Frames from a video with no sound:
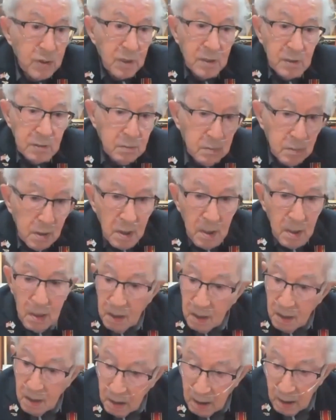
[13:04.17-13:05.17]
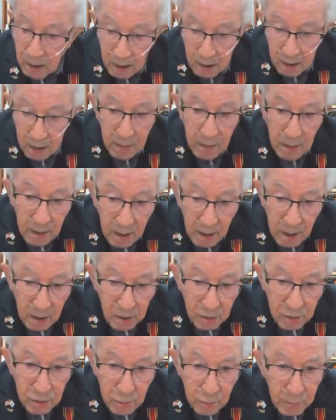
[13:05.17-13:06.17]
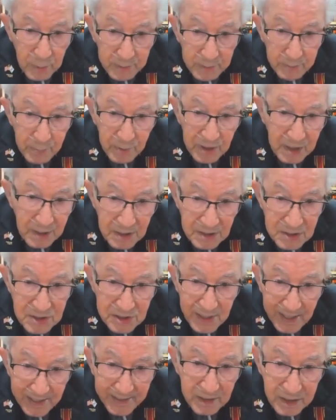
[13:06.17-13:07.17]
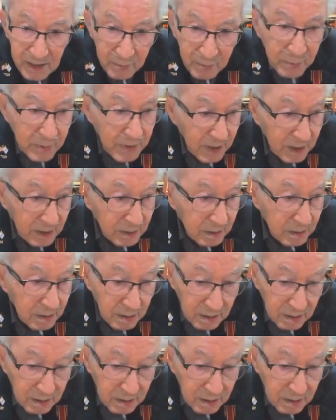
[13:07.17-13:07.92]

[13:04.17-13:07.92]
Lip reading: in human beings like they were